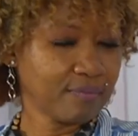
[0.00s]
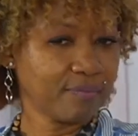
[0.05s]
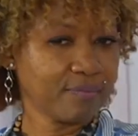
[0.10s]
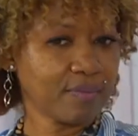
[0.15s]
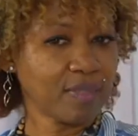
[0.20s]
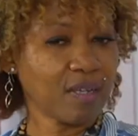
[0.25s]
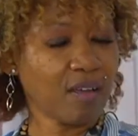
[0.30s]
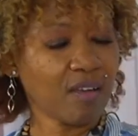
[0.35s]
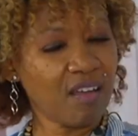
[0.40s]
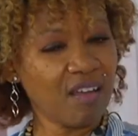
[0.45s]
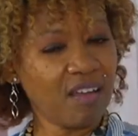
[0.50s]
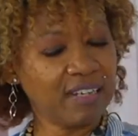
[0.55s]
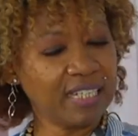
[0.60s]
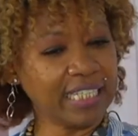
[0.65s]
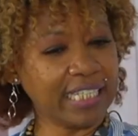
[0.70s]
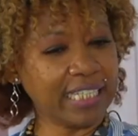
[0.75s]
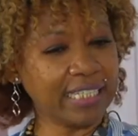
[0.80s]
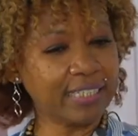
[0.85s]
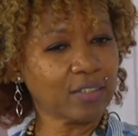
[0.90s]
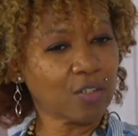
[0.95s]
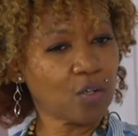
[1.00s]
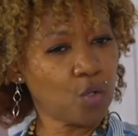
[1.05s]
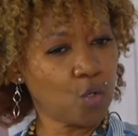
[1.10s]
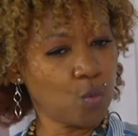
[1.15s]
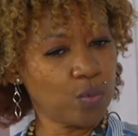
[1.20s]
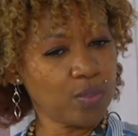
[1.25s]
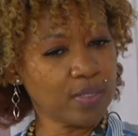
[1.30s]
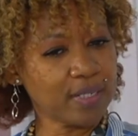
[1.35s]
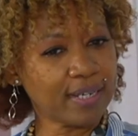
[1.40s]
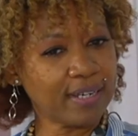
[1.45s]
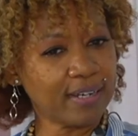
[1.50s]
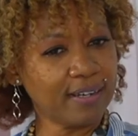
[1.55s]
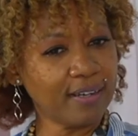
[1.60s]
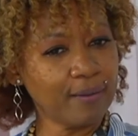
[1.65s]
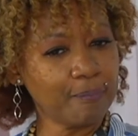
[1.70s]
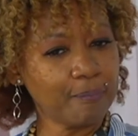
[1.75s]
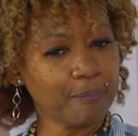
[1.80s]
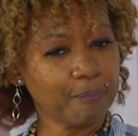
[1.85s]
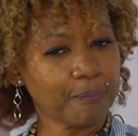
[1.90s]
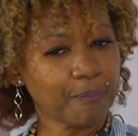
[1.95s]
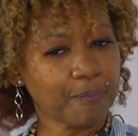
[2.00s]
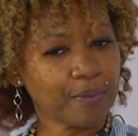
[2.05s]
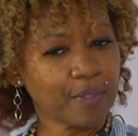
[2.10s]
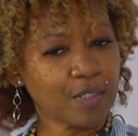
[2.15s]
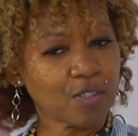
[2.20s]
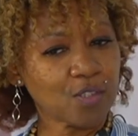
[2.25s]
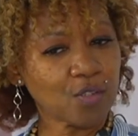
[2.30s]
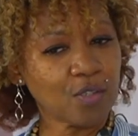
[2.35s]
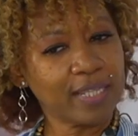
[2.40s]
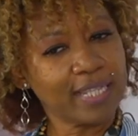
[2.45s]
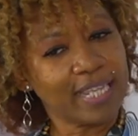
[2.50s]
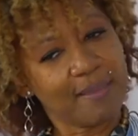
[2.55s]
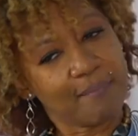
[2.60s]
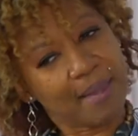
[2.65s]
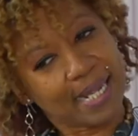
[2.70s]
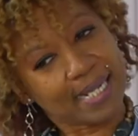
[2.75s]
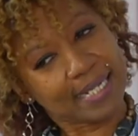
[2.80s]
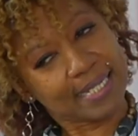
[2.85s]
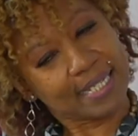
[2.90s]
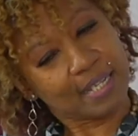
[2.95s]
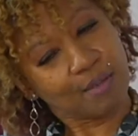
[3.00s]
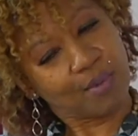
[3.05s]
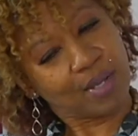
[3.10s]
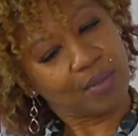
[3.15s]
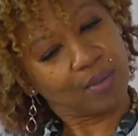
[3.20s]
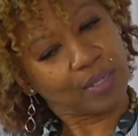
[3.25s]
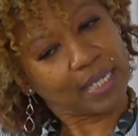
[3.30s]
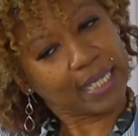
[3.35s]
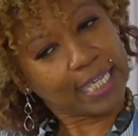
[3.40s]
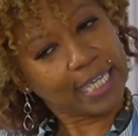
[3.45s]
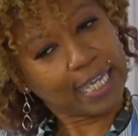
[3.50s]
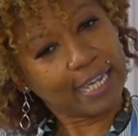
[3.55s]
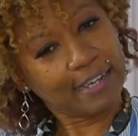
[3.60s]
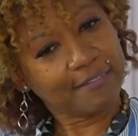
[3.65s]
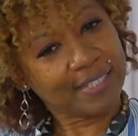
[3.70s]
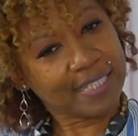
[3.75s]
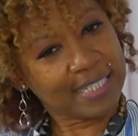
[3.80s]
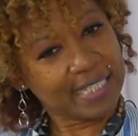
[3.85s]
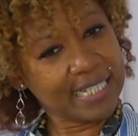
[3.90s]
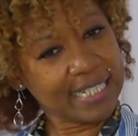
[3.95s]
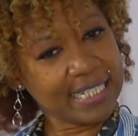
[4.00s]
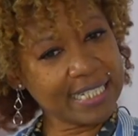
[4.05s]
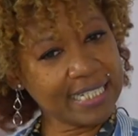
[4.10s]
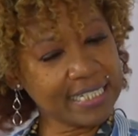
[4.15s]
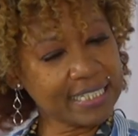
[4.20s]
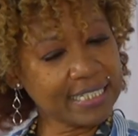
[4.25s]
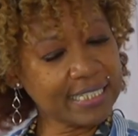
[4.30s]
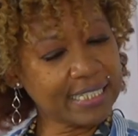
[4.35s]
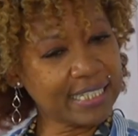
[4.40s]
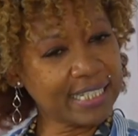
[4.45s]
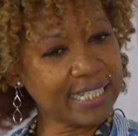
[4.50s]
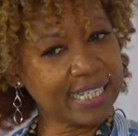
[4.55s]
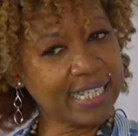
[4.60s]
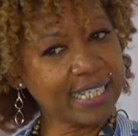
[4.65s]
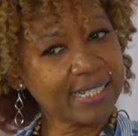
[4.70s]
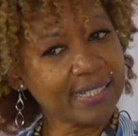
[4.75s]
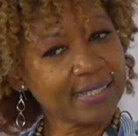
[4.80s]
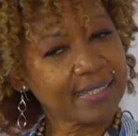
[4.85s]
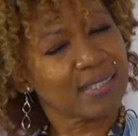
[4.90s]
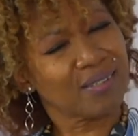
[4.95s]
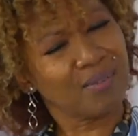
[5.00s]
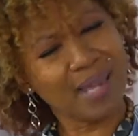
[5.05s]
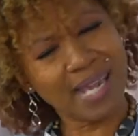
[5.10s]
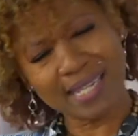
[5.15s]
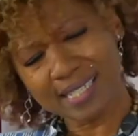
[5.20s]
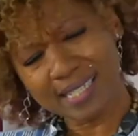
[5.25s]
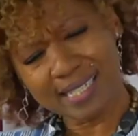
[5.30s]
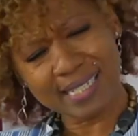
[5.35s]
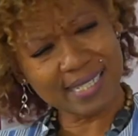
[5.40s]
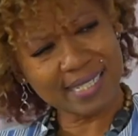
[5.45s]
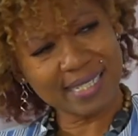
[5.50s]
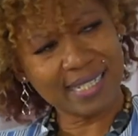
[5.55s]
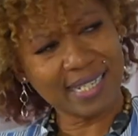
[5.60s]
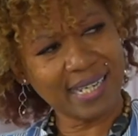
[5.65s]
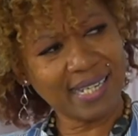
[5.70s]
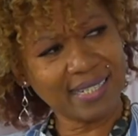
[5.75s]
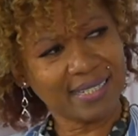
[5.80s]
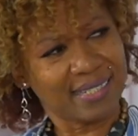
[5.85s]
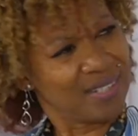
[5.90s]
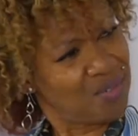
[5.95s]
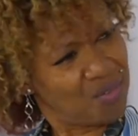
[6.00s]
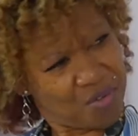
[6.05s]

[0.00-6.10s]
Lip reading: a colleague, a co-worker. So they might say, well, okay, I've seen certain things. No, I didn't see that. No,